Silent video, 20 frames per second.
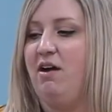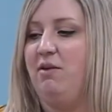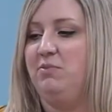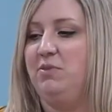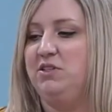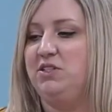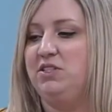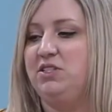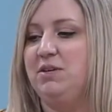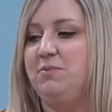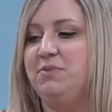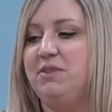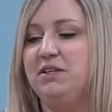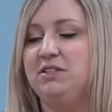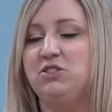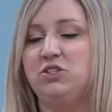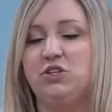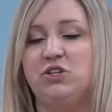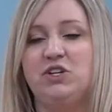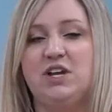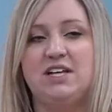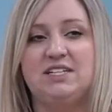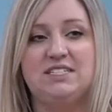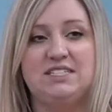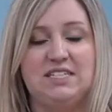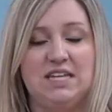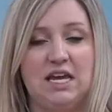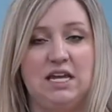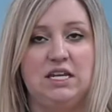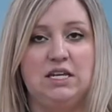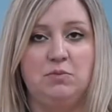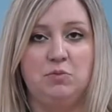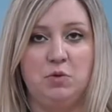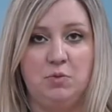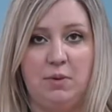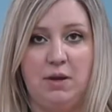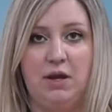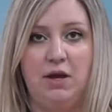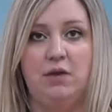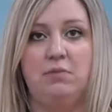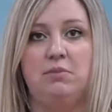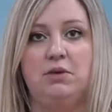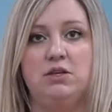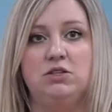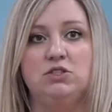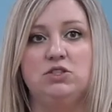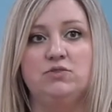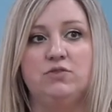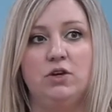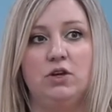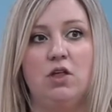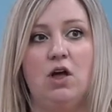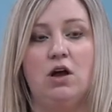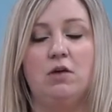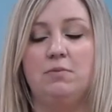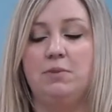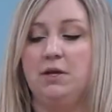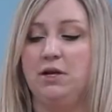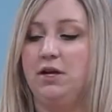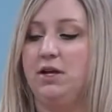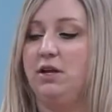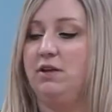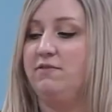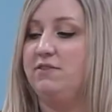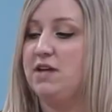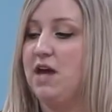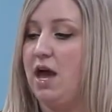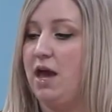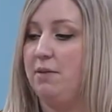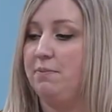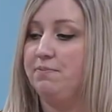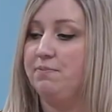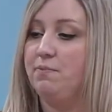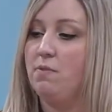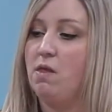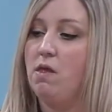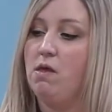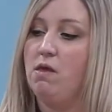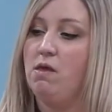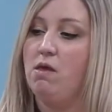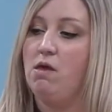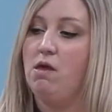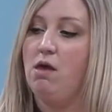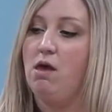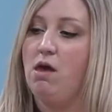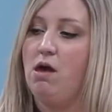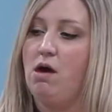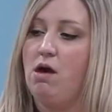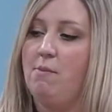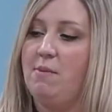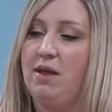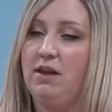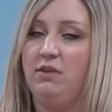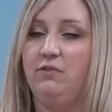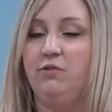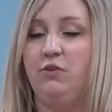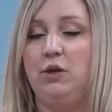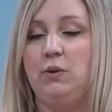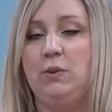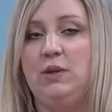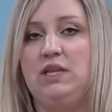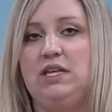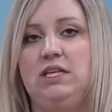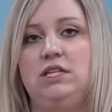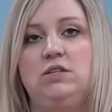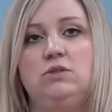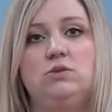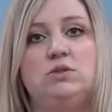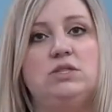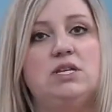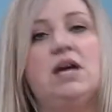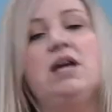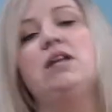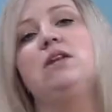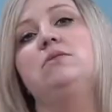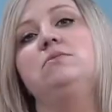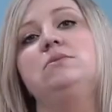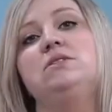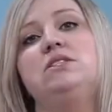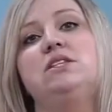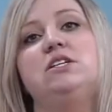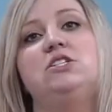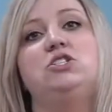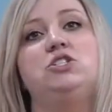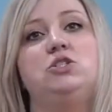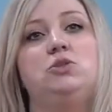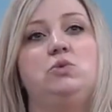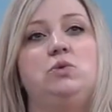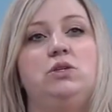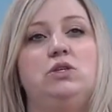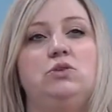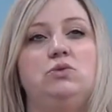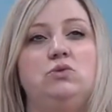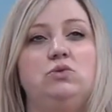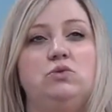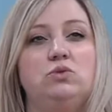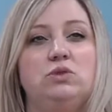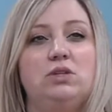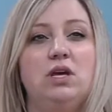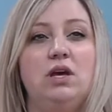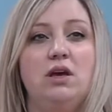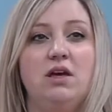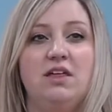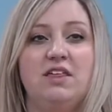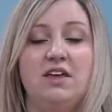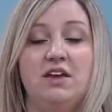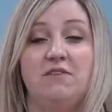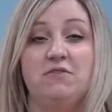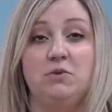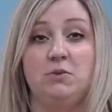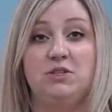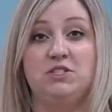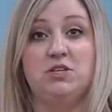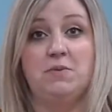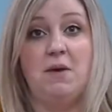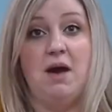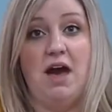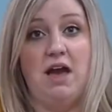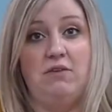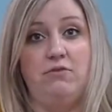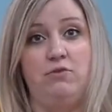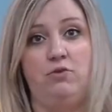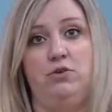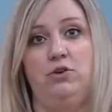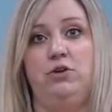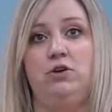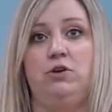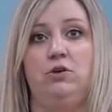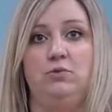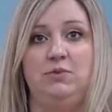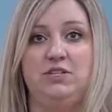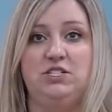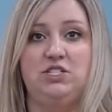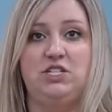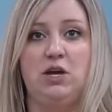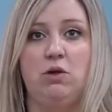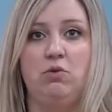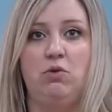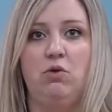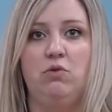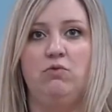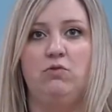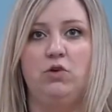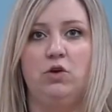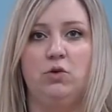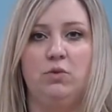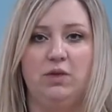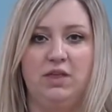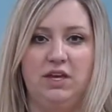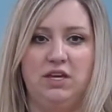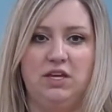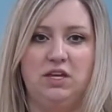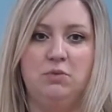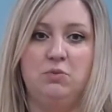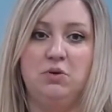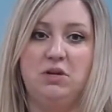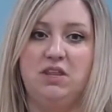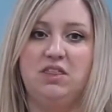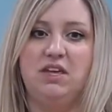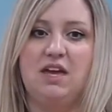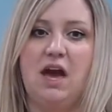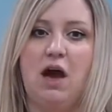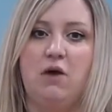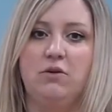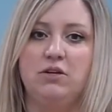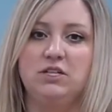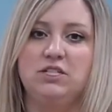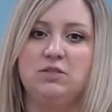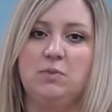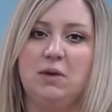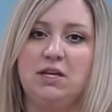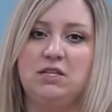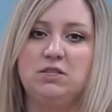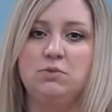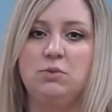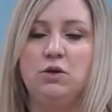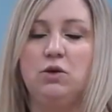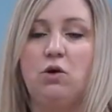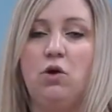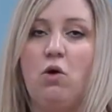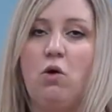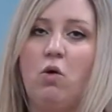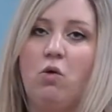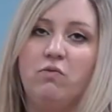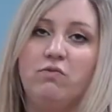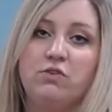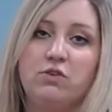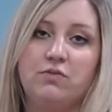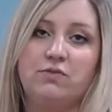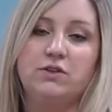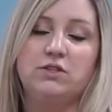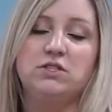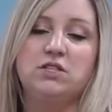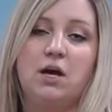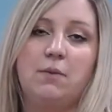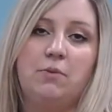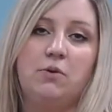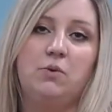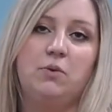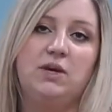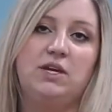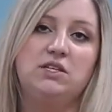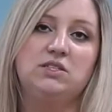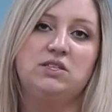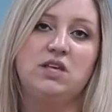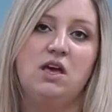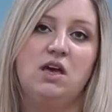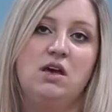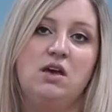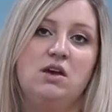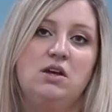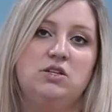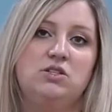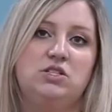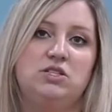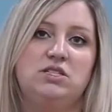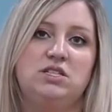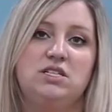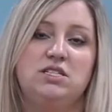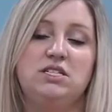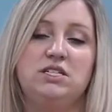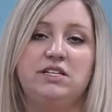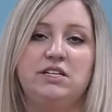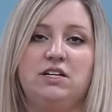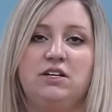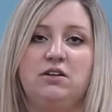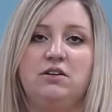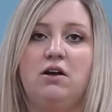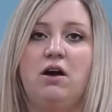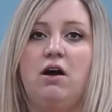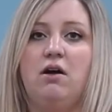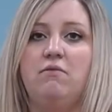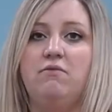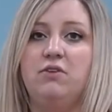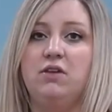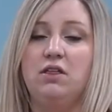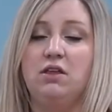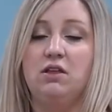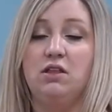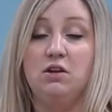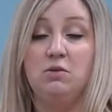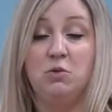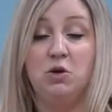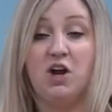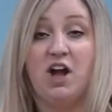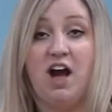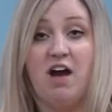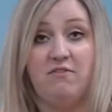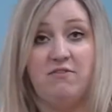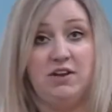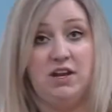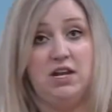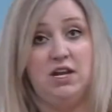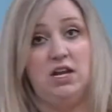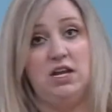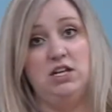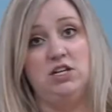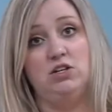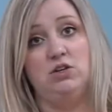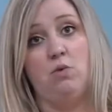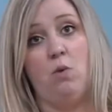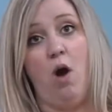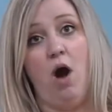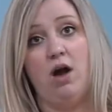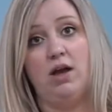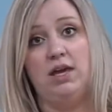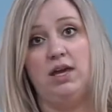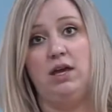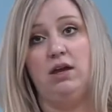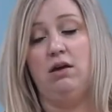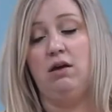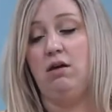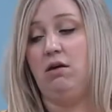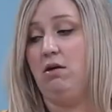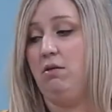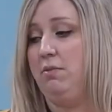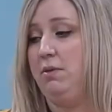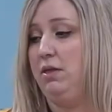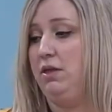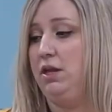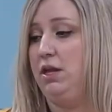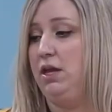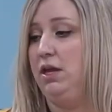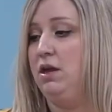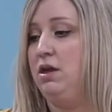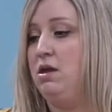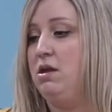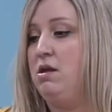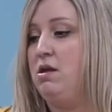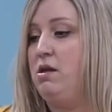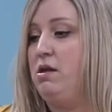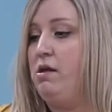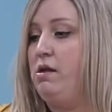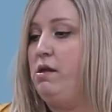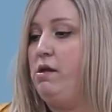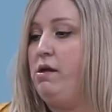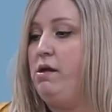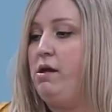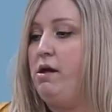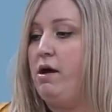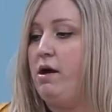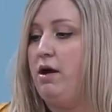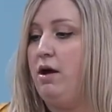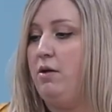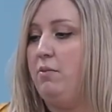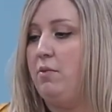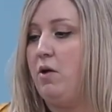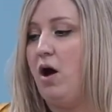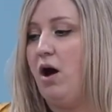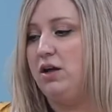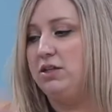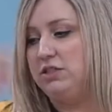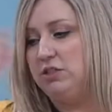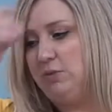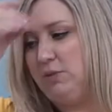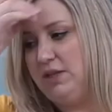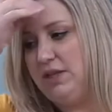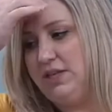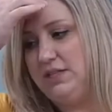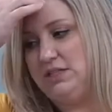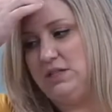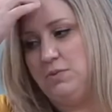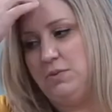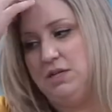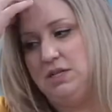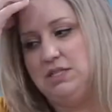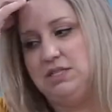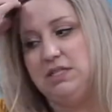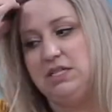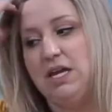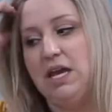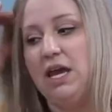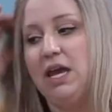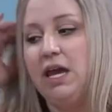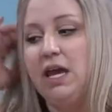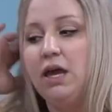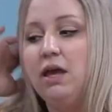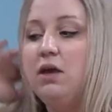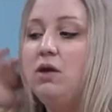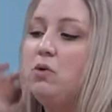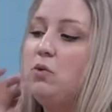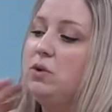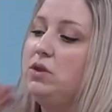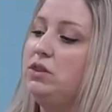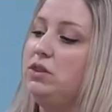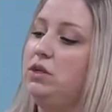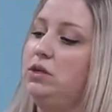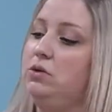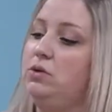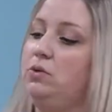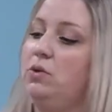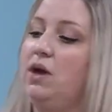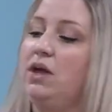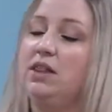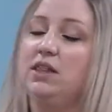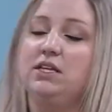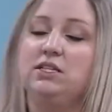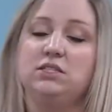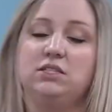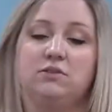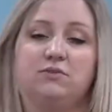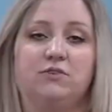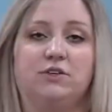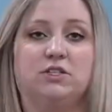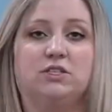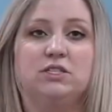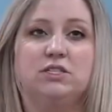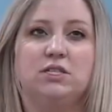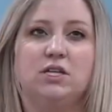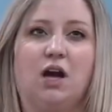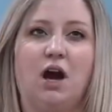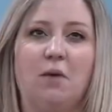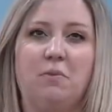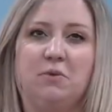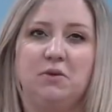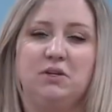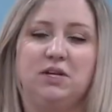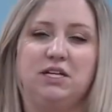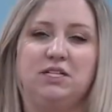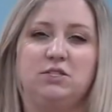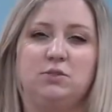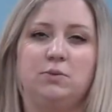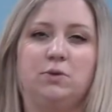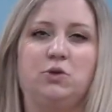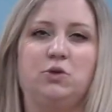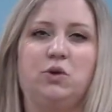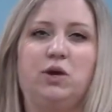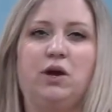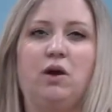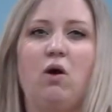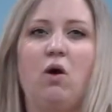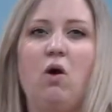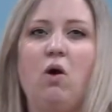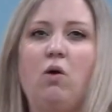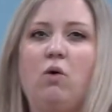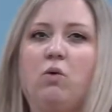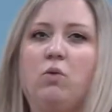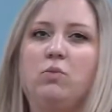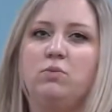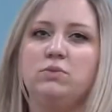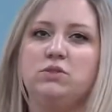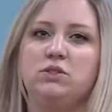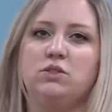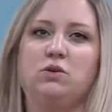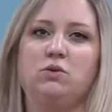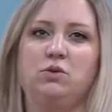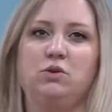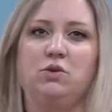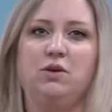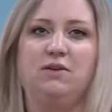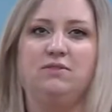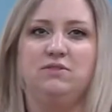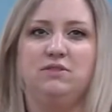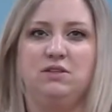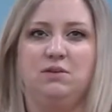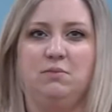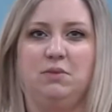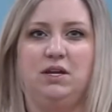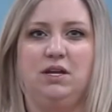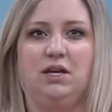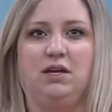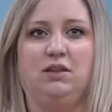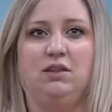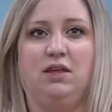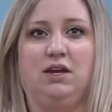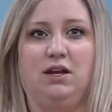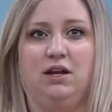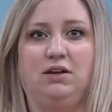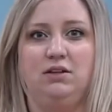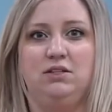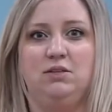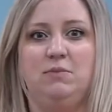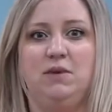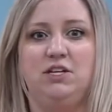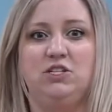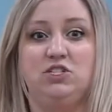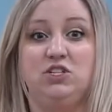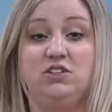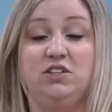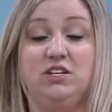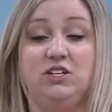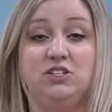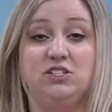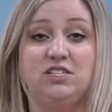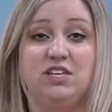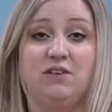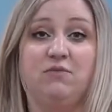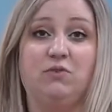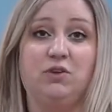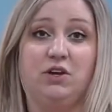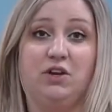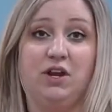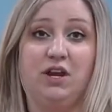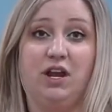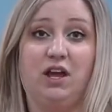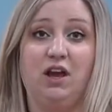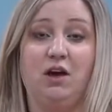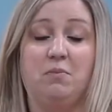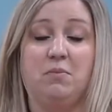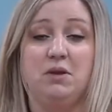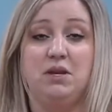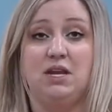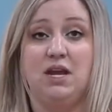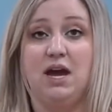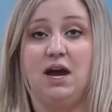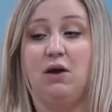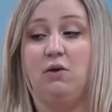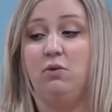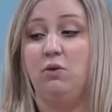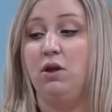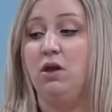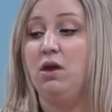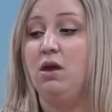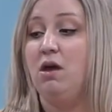There's something so you're not standing preparing meals for a long period of time. Any frequently used items that you use that you have to reach up high for or reach down low for, we like you to put at the counter space when you go home for the first couple of weeks, just until you're feeling a little more confident in your walking ability. Also, we like someone to stay with you at least the first couple nights when you get home, so you have somebody there to make sure that you're safe when you're getting up and down